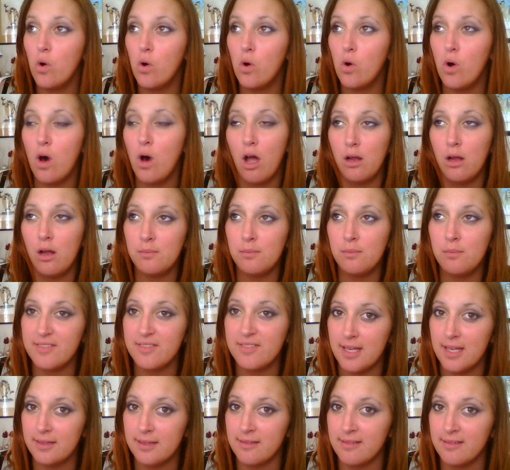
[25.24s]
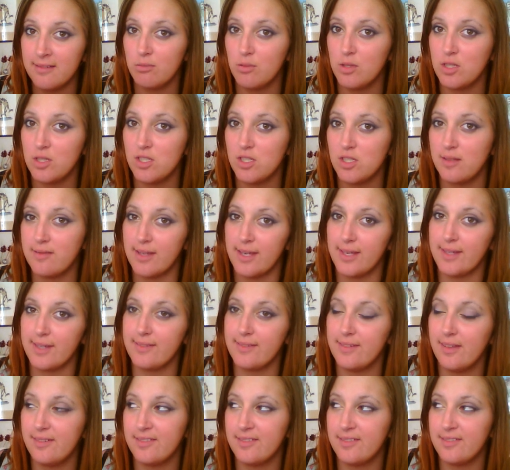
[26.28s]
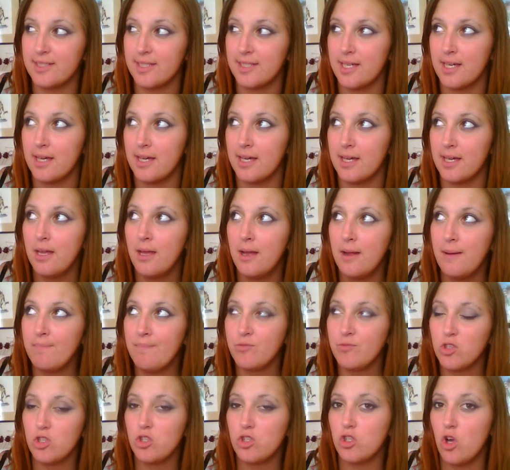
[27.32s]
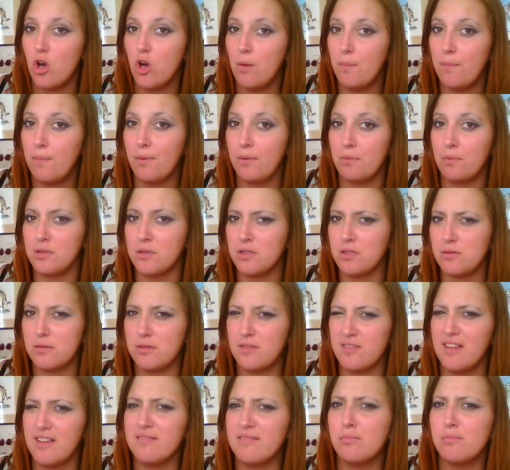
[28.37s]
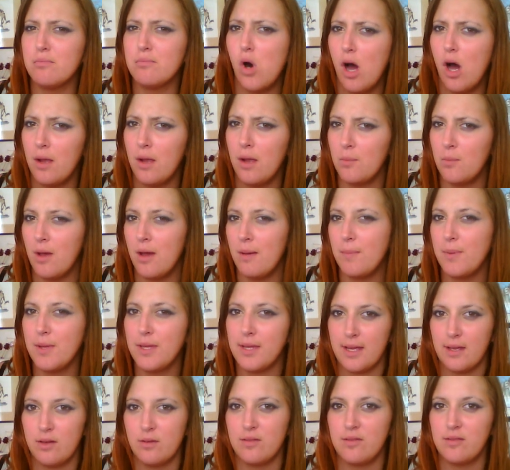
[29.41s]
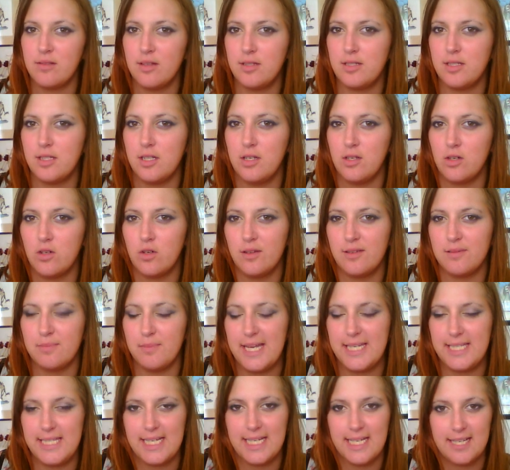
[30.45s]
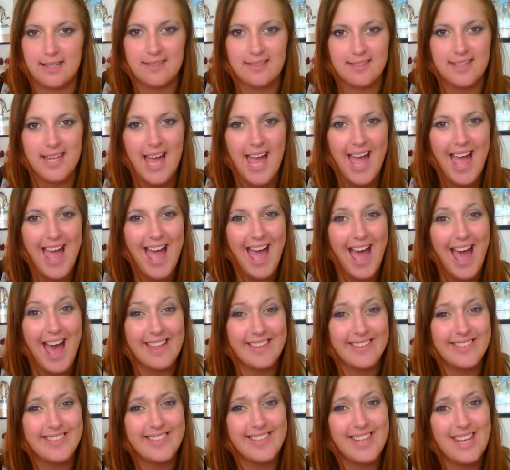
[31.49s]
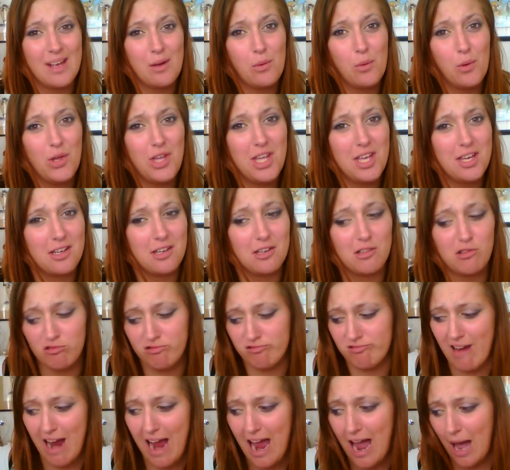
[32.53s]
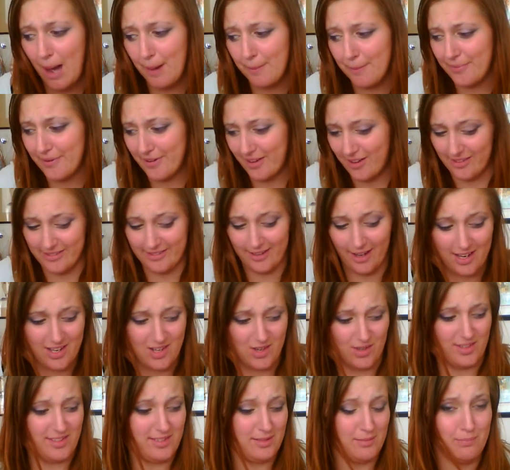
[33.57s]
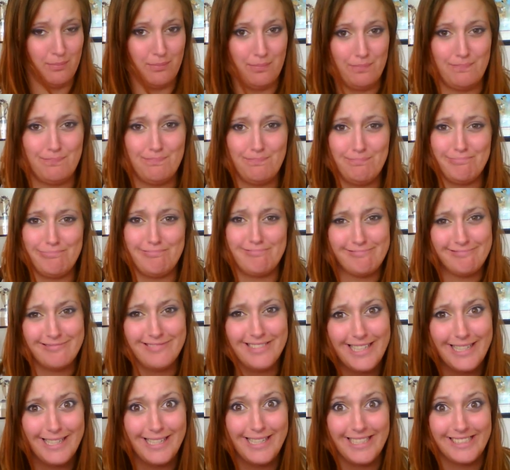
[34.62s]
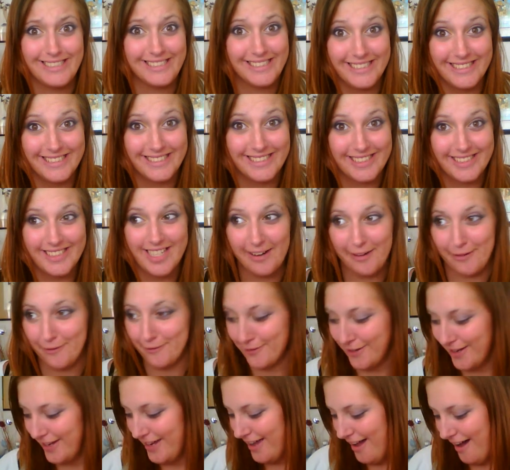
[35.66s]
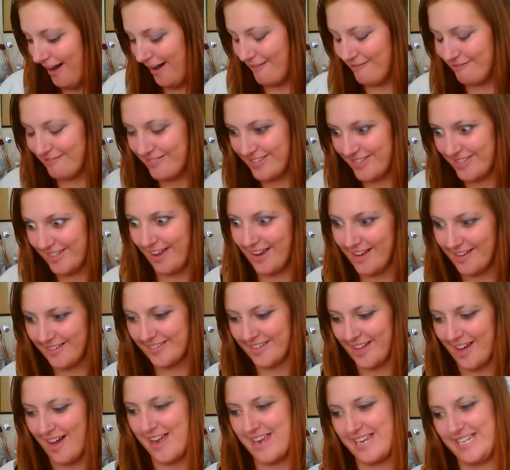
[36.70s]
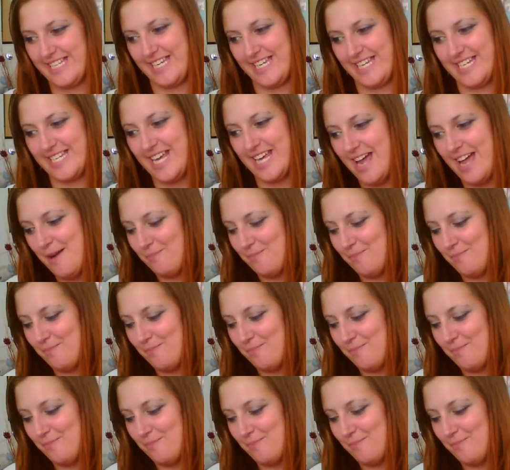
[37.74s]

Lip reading: or HomeSense, which is their sister shop, which sells more homeware, but they also do cosmetics, and seeing what you can grab, because I got some brilliant stuff. I'm so excited.